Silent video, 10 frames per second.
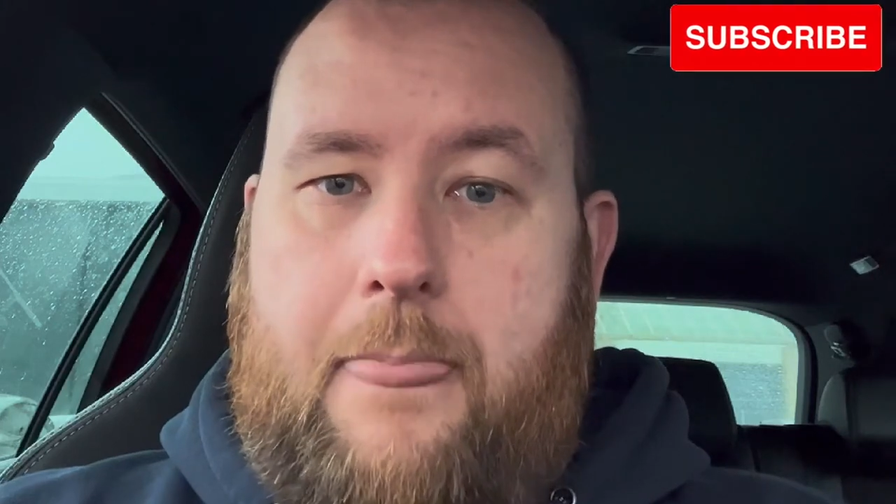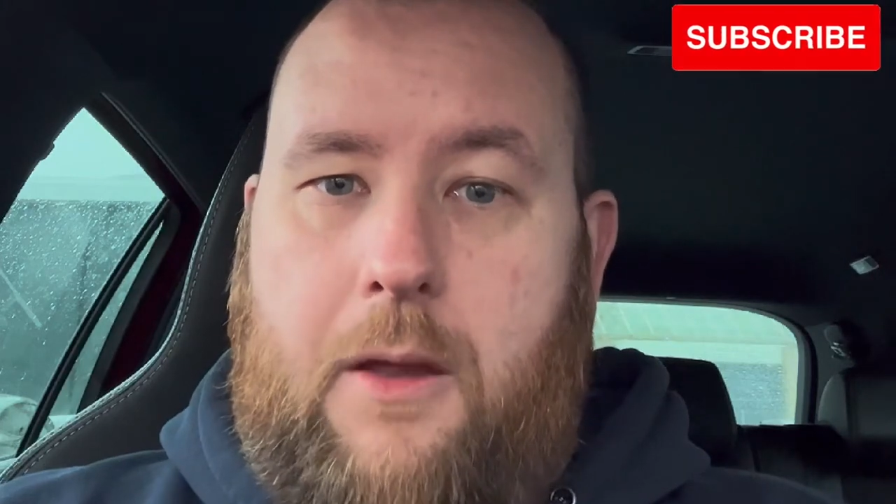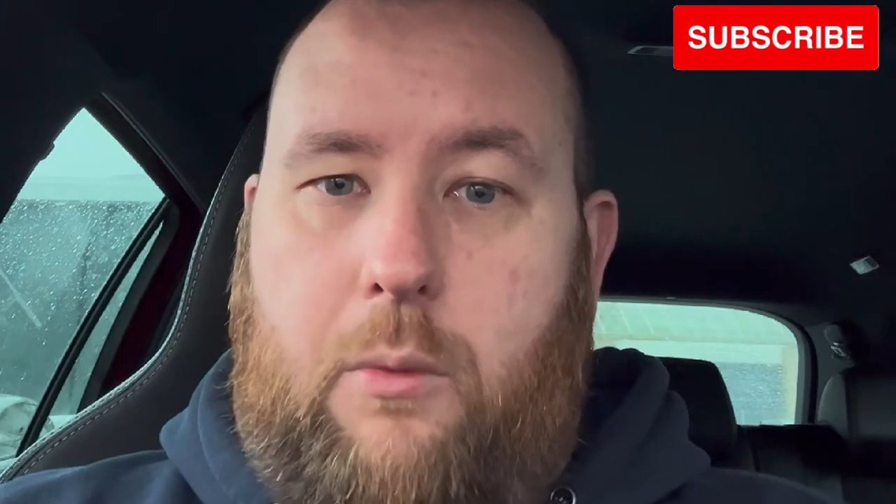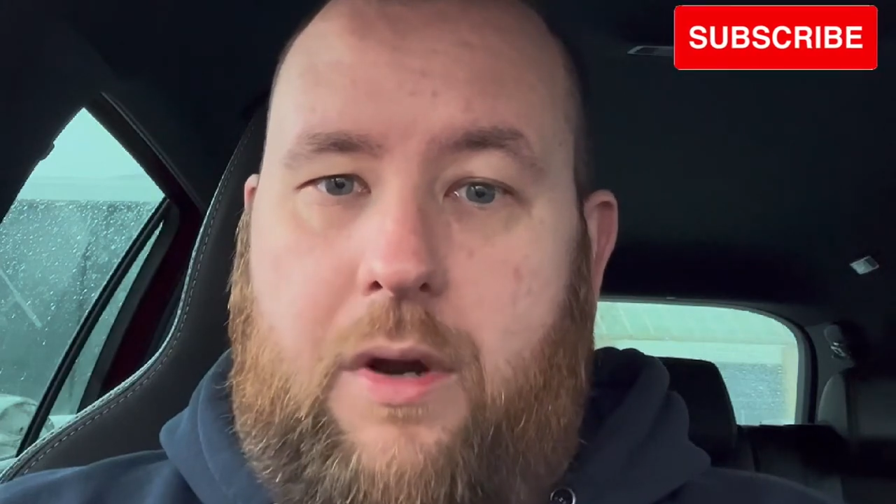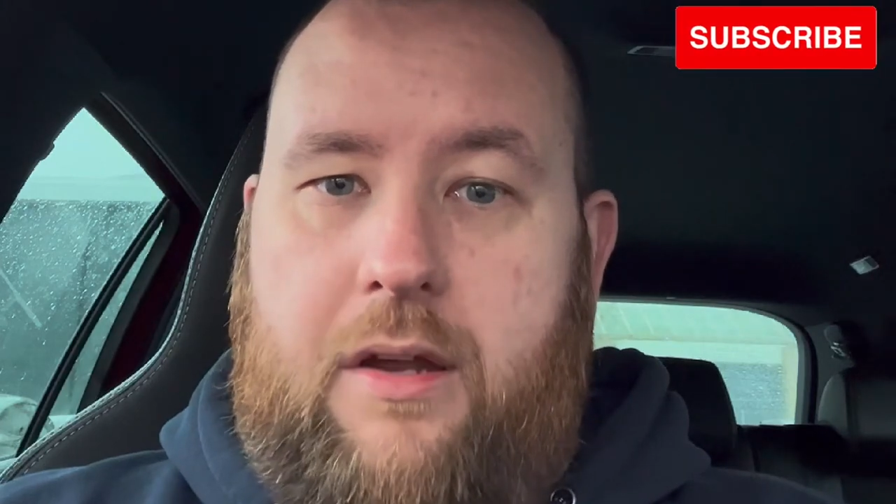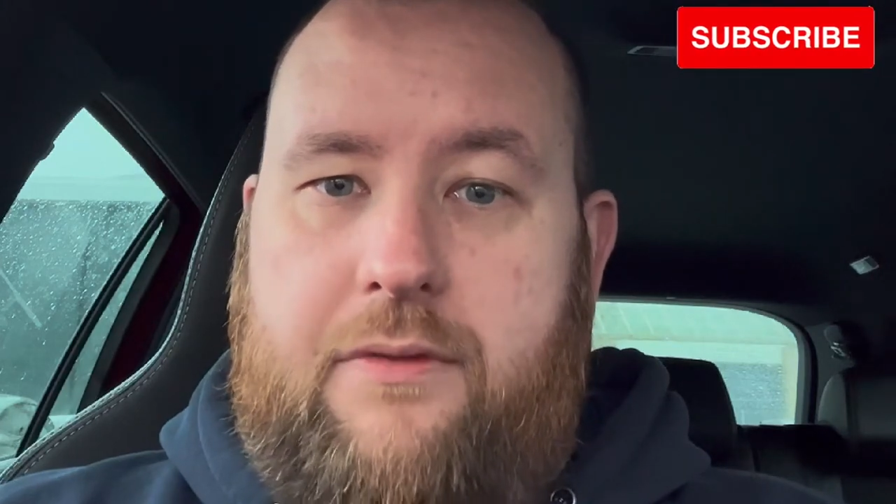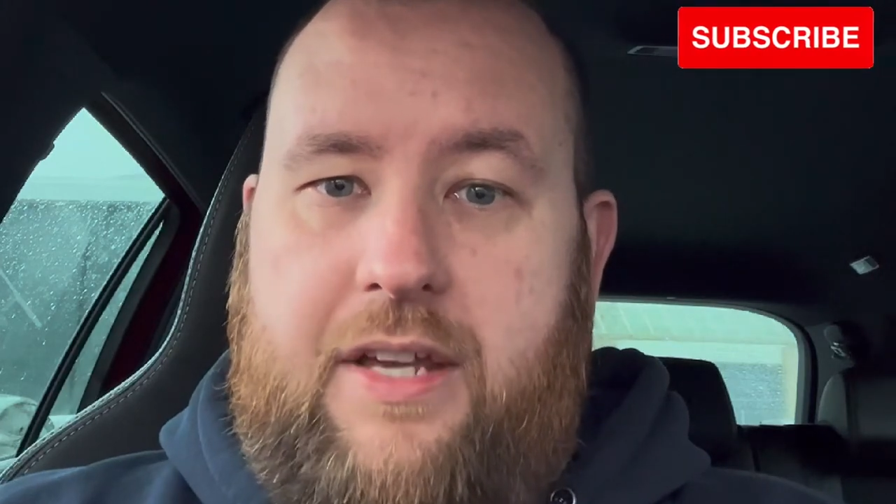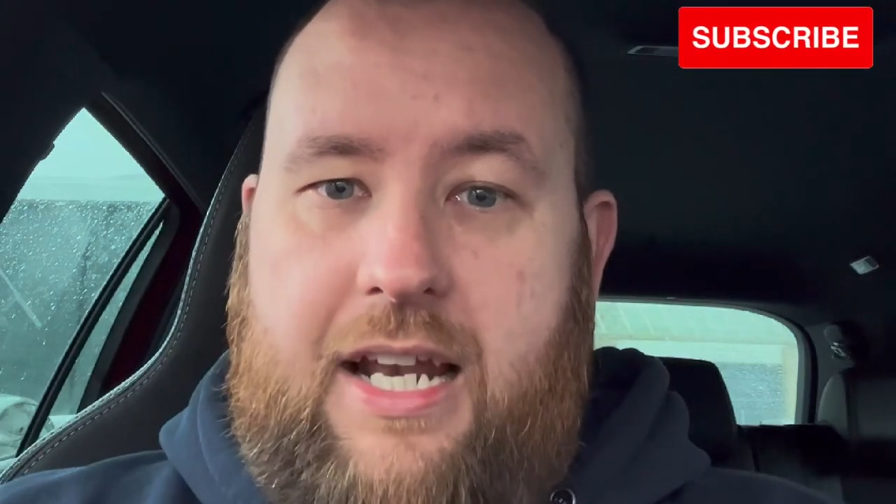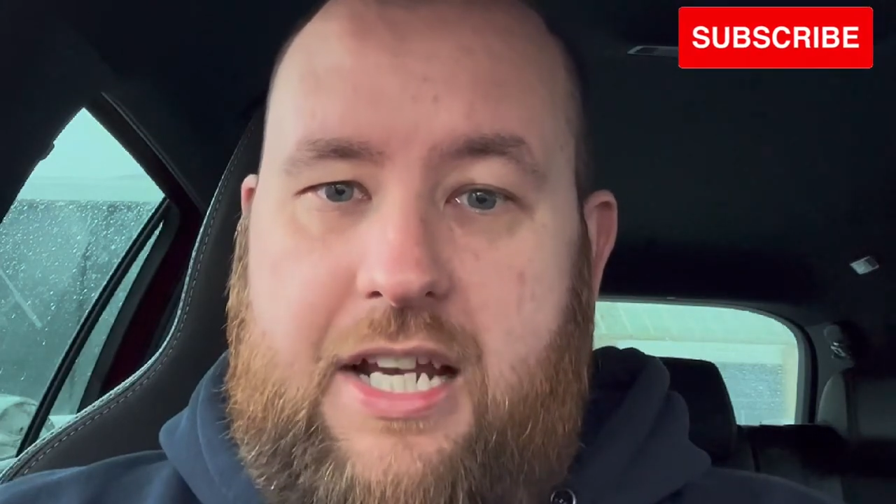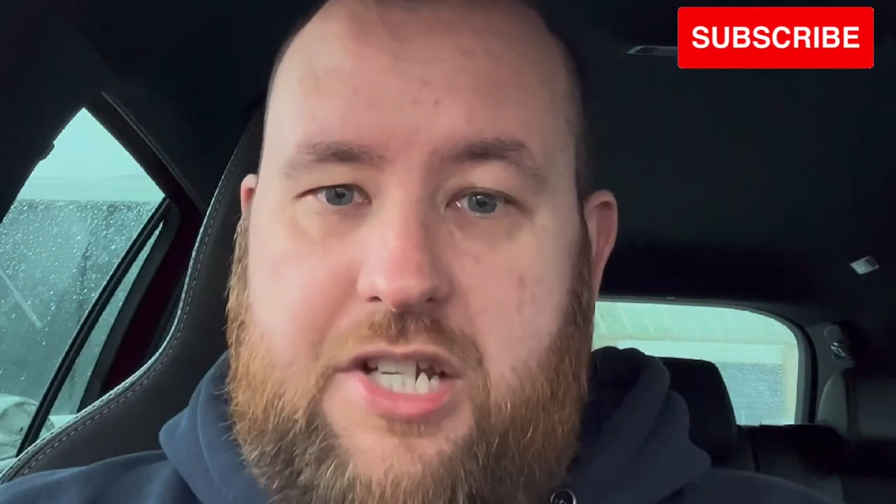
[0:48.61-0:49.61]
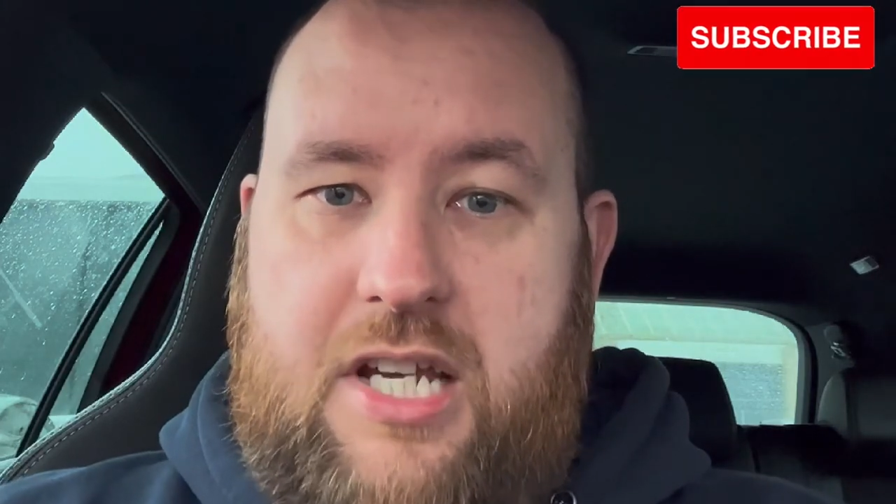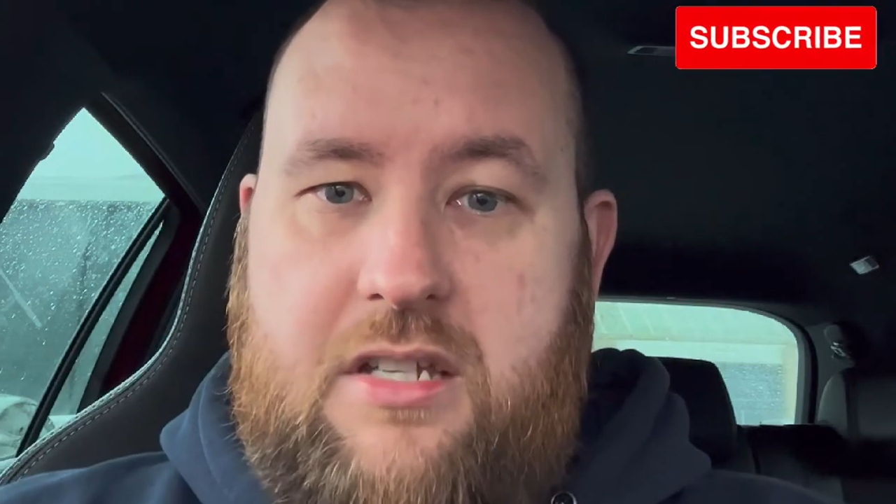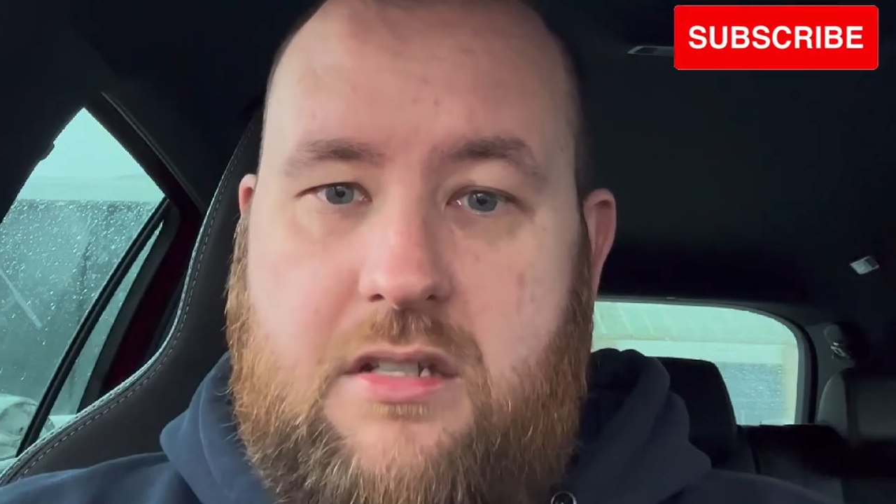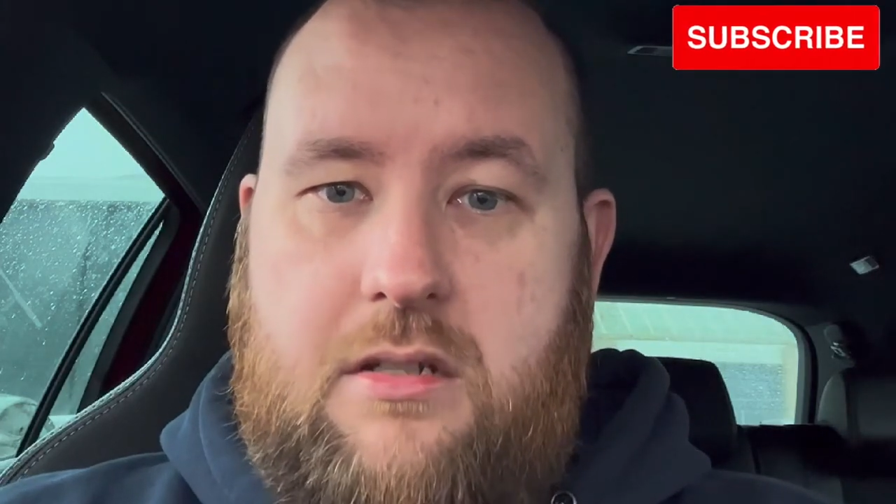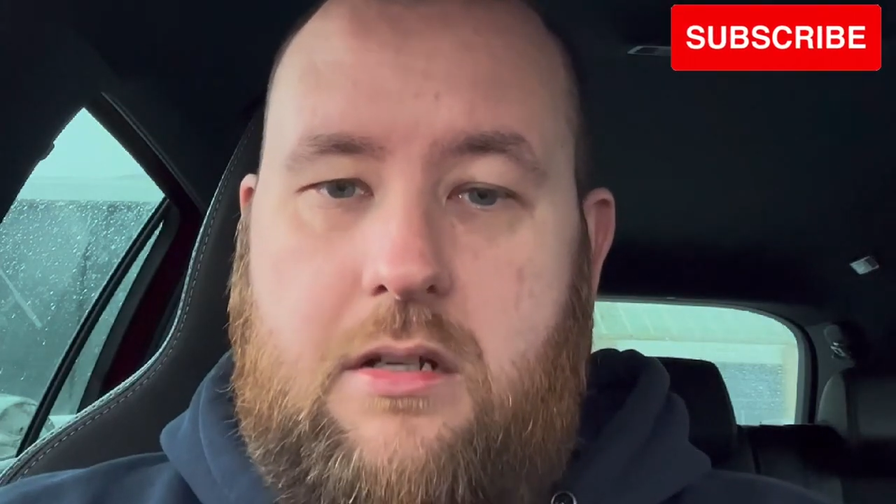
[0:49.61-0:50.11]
with the NHS.